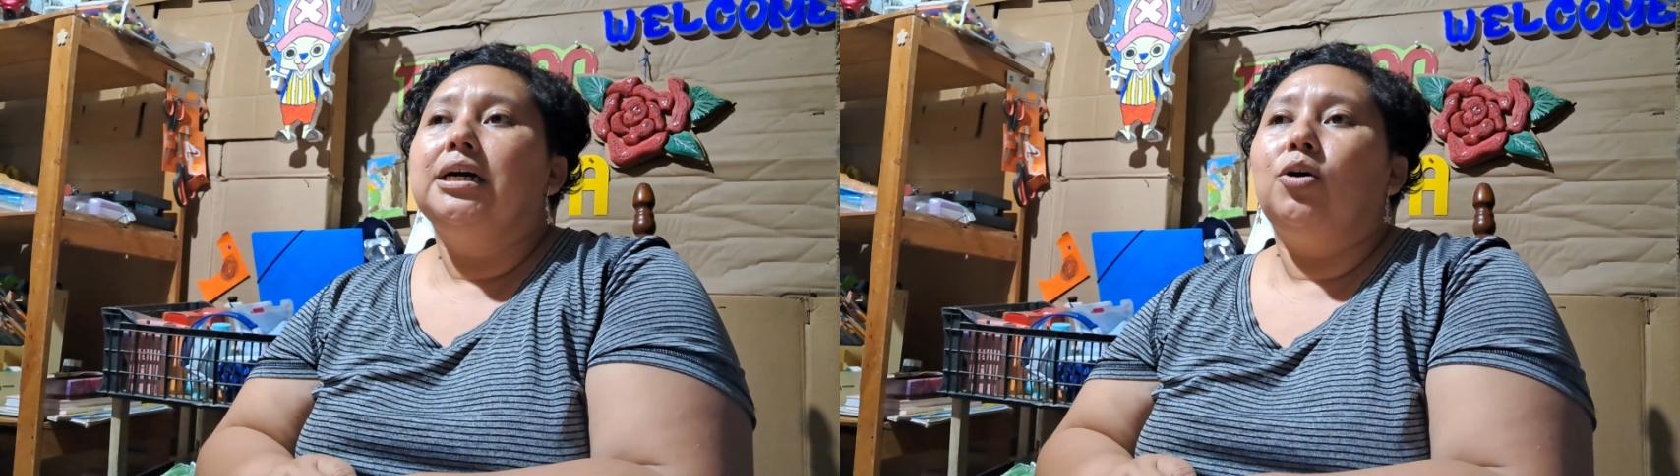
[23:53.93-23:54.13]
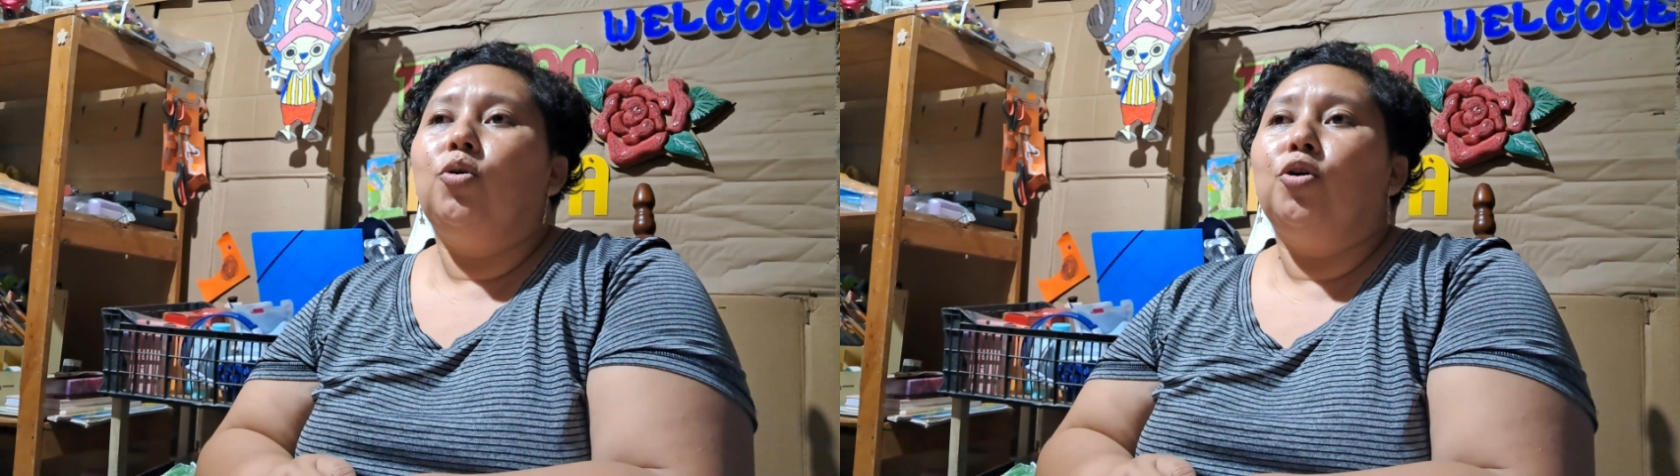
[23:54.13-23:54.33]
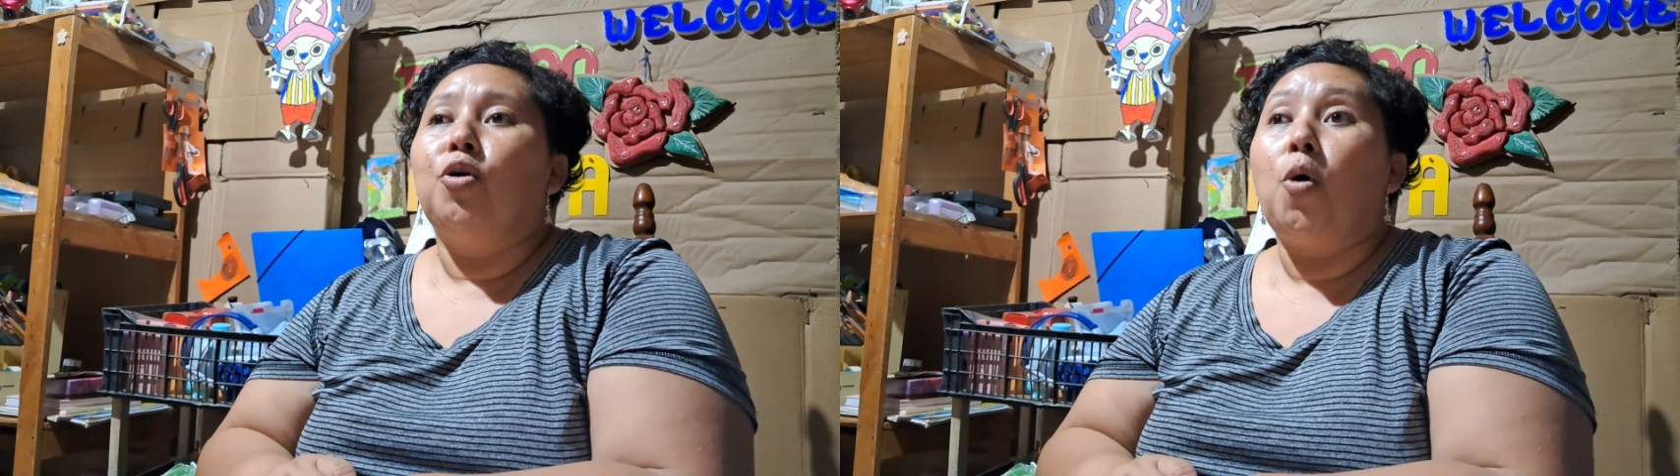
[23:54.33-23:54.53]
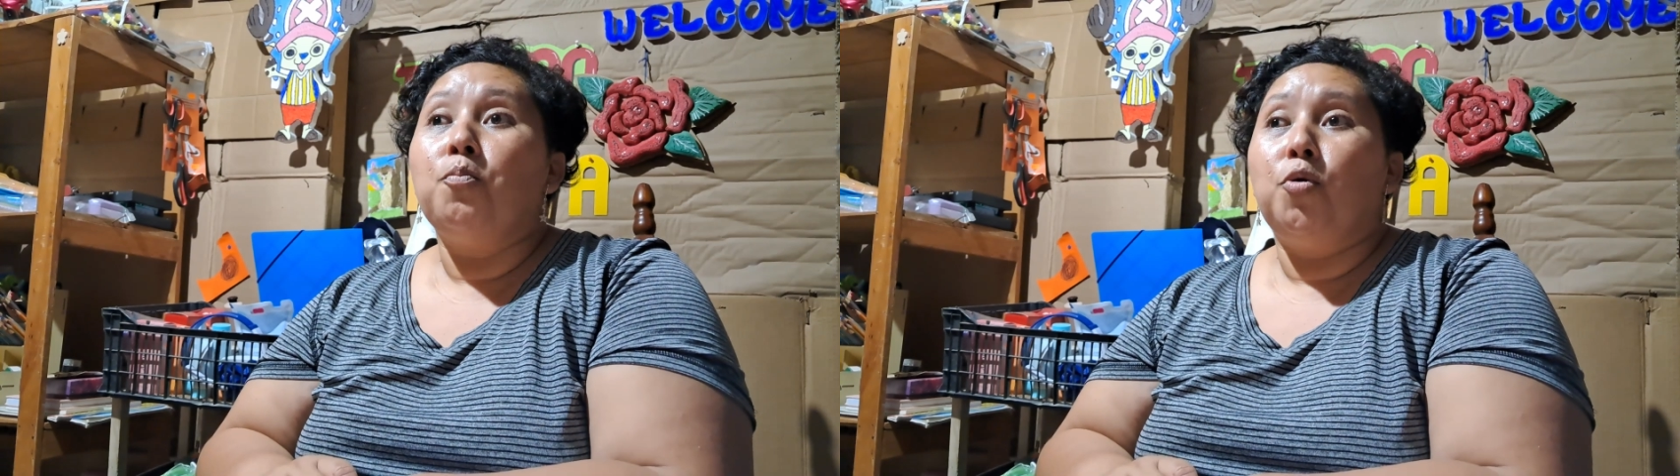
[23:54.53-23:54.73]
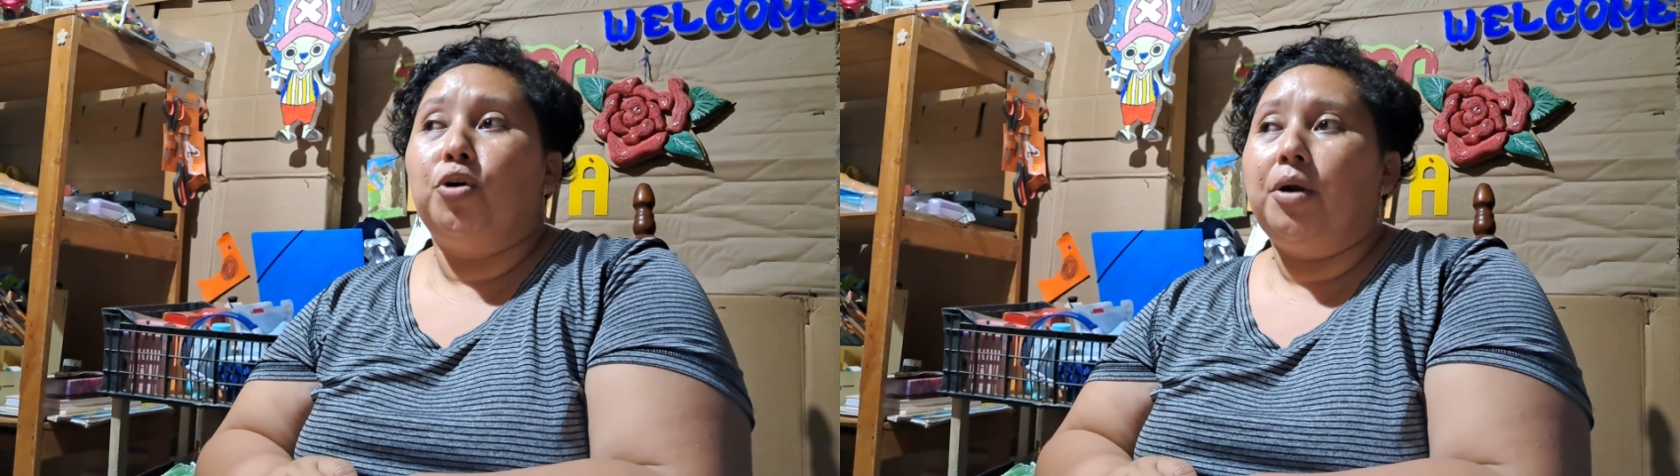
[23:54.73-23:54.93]
or
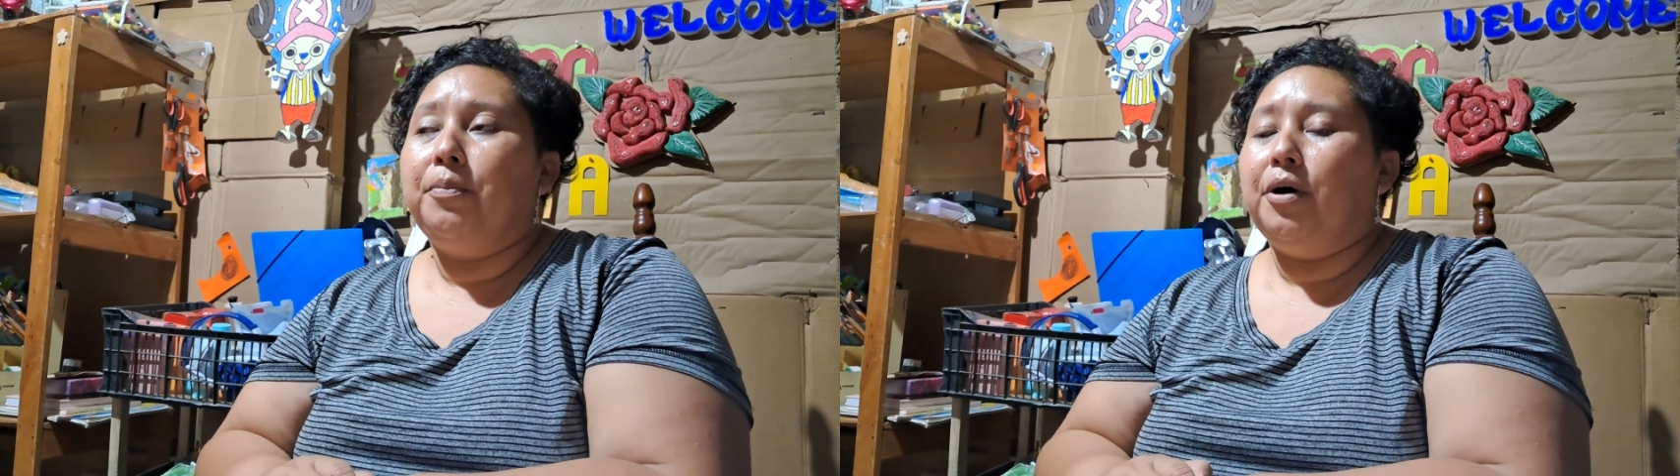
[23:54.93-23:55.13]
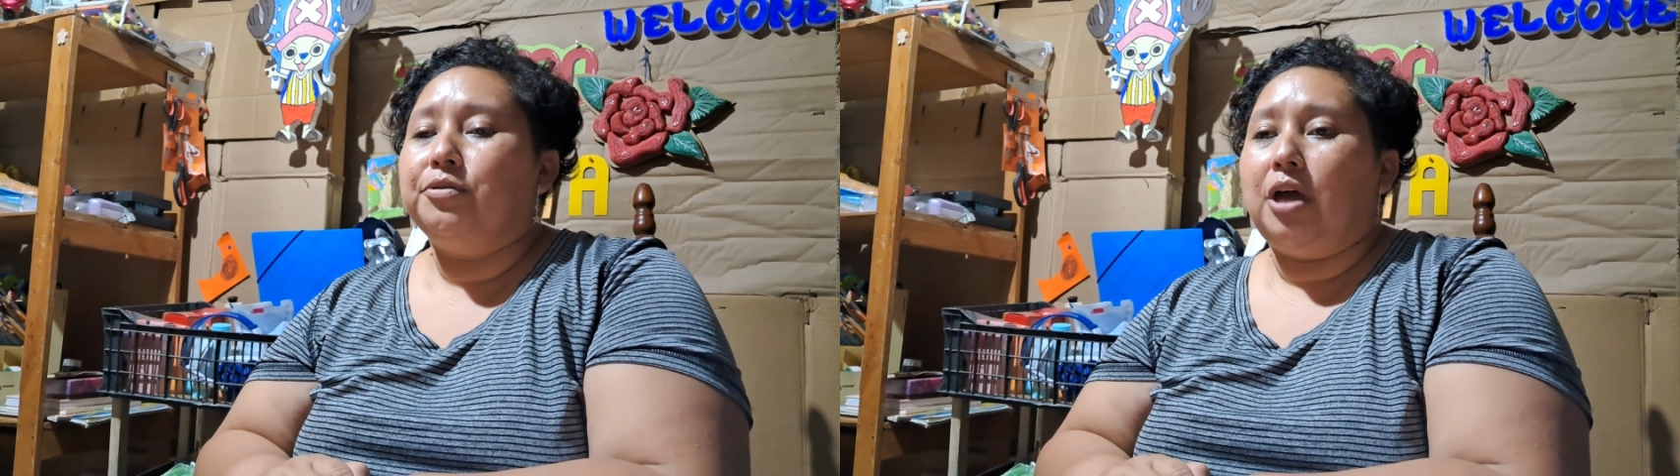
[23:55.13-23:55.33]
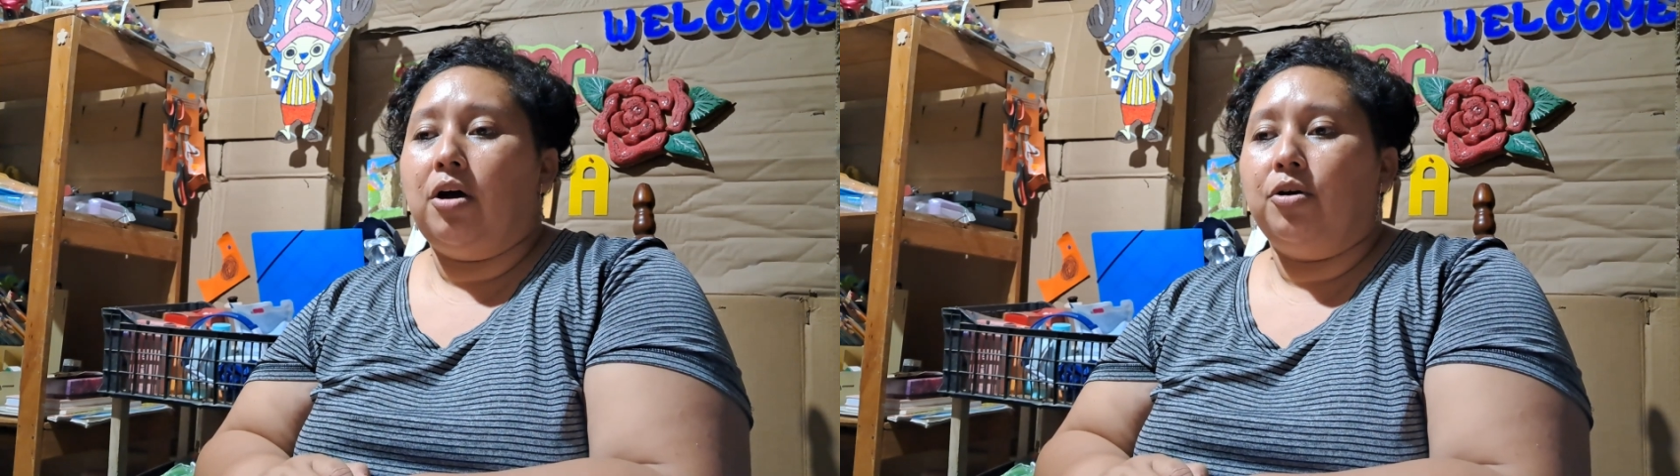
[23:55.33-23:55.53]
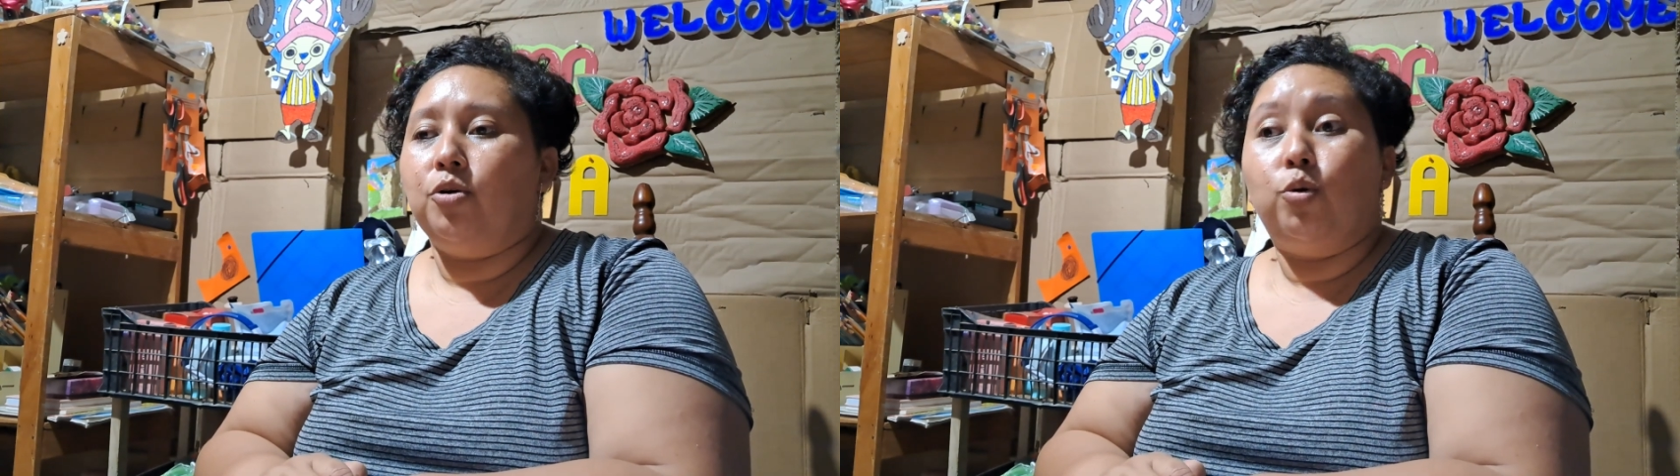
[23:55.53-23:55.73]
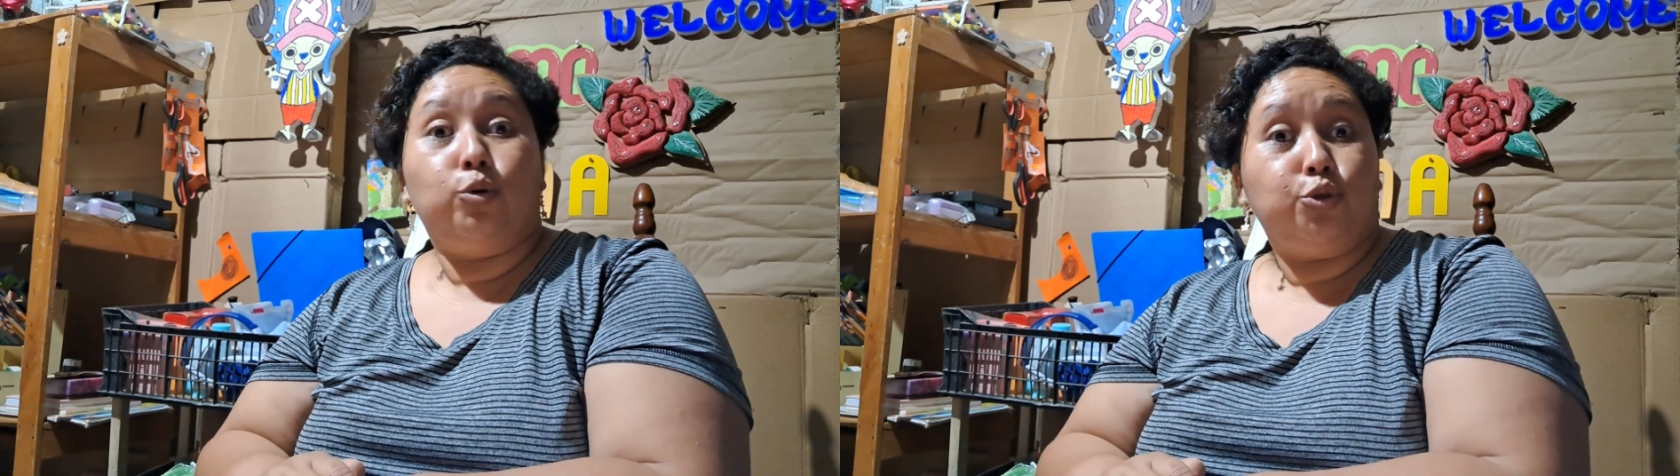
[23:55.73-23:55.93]
more about our
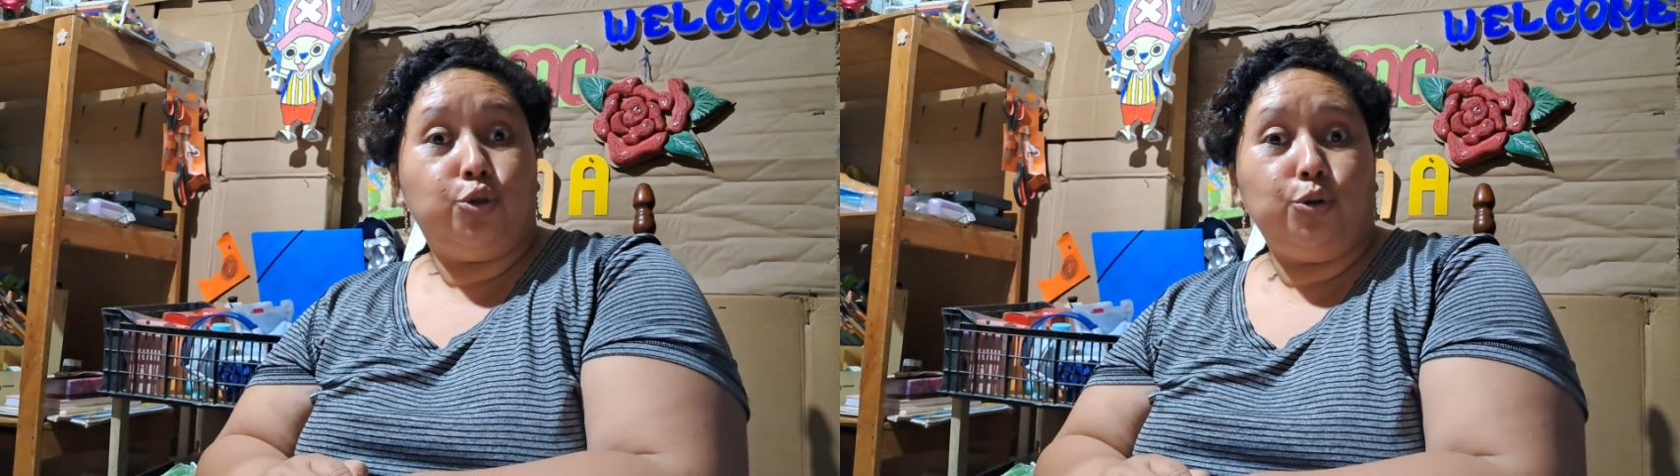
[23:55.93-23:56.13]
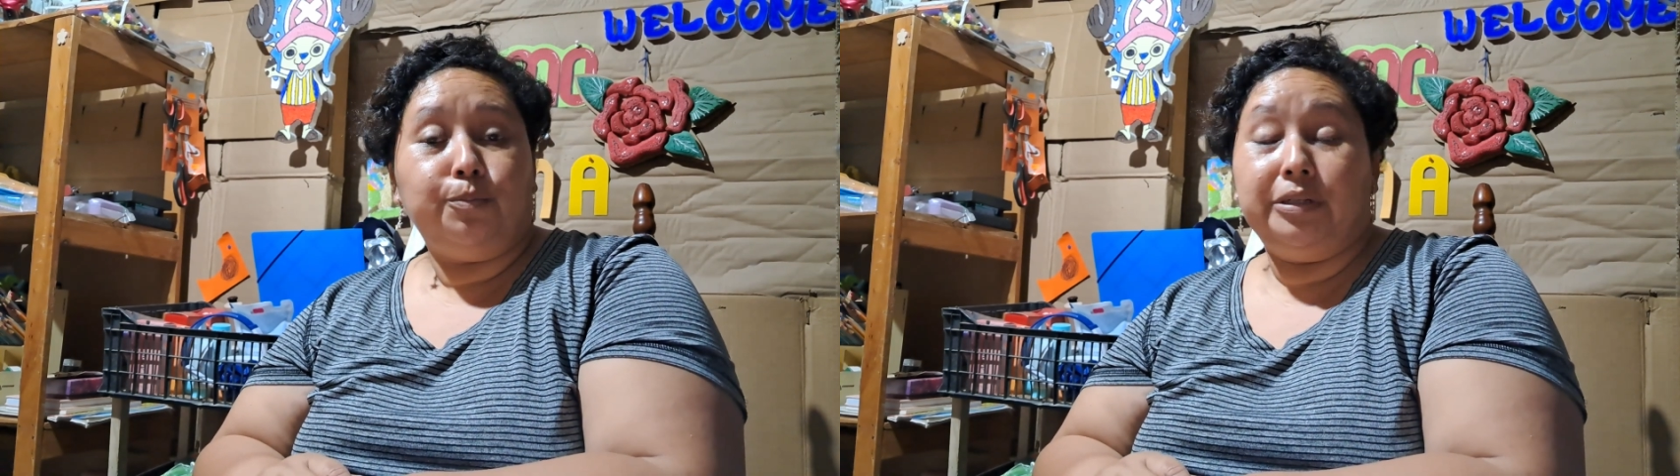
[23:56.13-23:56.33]
culture,